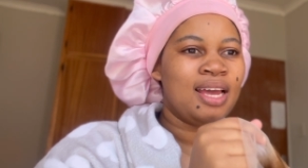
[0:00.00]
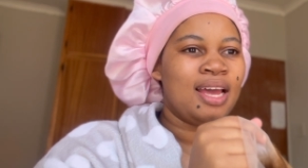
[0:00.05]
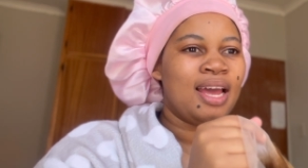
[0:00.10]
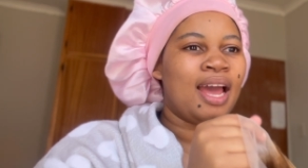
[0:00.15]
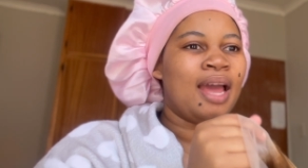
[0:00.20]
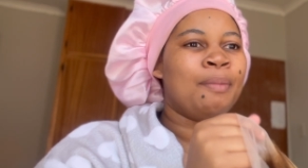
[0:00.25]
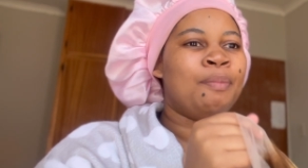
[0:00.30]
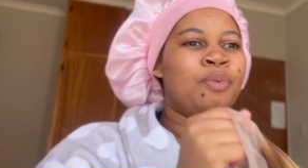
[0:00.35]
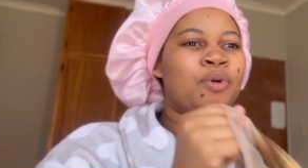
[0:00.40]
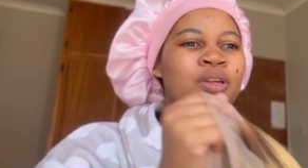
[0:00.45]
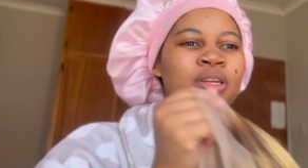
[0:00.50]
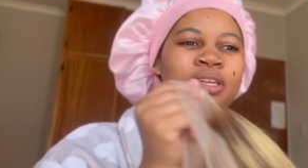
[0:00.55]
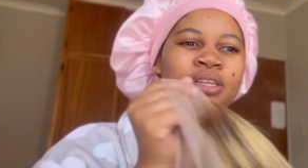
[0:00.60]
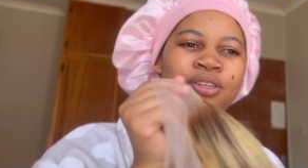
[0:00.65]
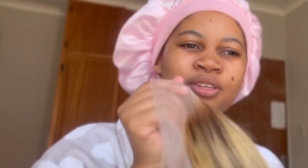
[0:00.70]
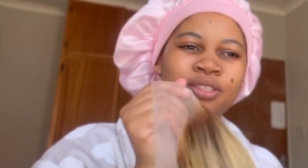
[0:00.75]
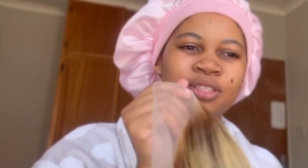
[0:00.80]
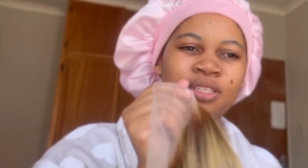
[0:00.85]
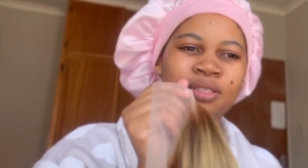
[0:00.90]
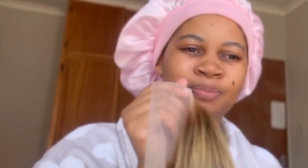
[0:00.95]
I bought it
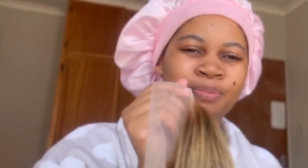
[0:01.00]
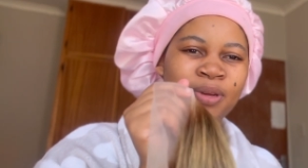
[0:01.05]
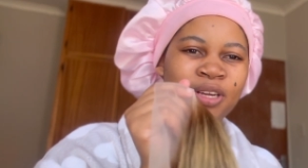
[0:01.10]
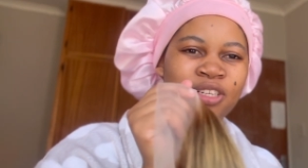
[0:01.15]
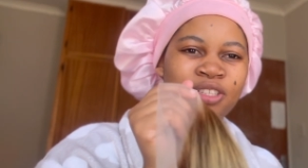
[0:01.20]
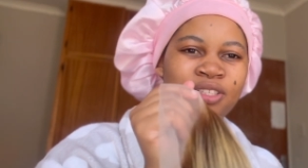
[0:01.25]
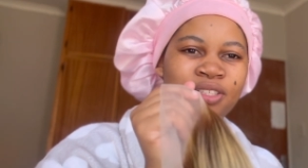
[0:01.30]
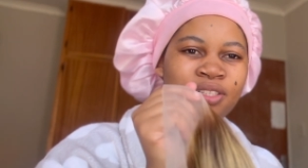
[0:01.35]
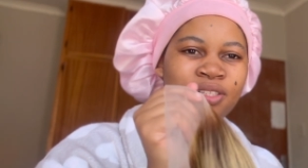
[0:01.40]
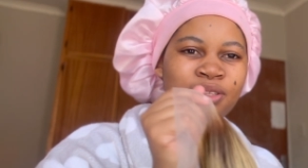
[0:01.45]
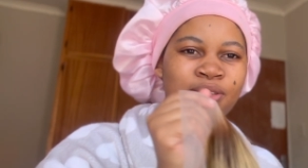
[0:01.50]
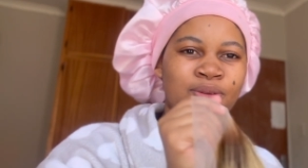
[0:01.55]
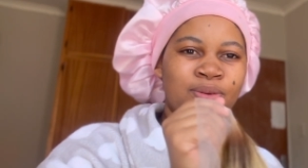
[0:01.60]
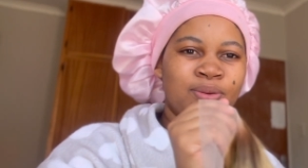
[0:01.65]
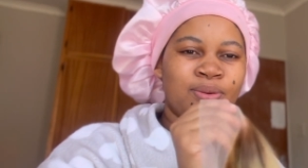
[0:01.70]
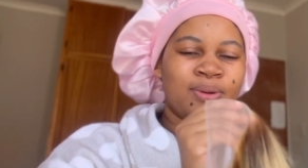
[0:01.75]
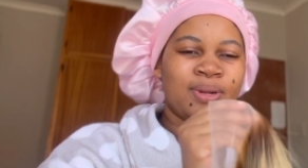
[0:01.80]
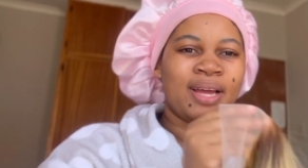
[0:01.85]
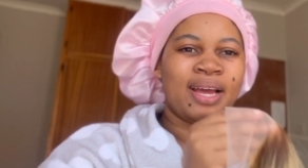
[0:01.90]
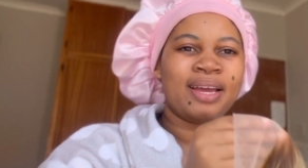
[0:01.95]
on special
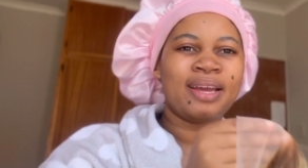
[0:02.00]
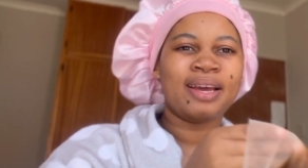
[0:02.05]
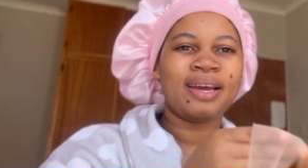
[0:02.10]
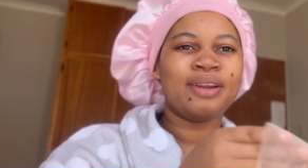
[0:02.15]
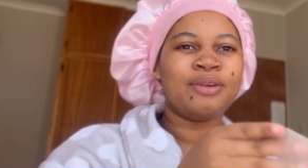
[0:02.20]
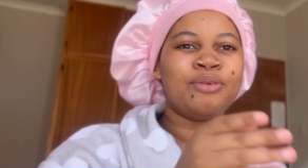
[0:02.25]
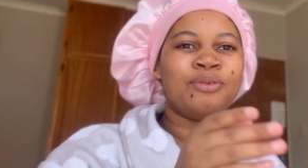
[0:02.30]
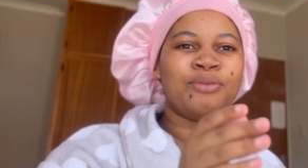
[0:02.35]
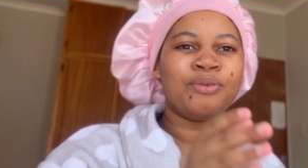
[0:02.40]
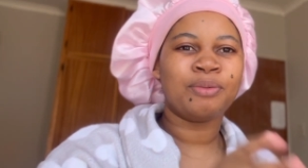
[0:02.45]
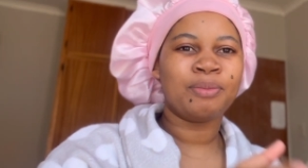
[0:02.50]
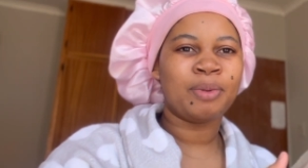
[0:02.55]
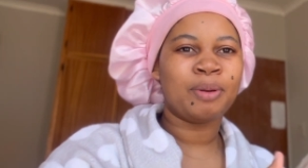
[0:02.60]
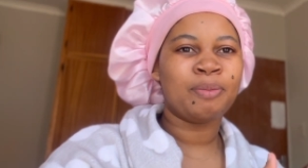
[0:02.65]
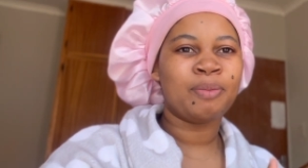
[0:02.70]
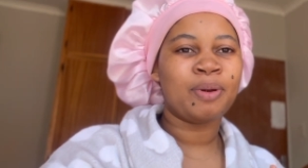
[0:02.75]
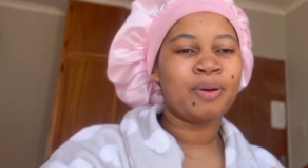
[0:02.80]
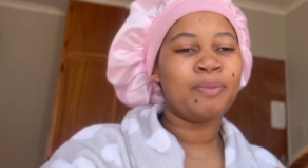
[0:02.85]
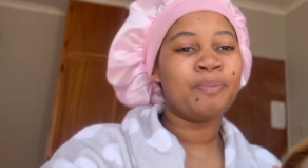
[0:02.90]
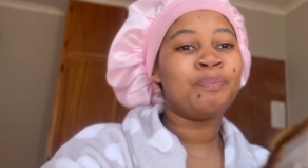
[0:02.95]
though. I, I don't
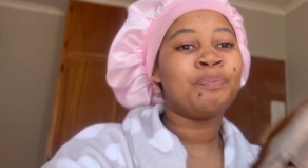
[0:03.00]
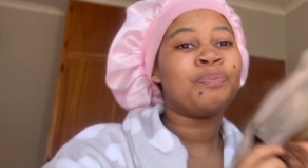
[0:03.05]
remember.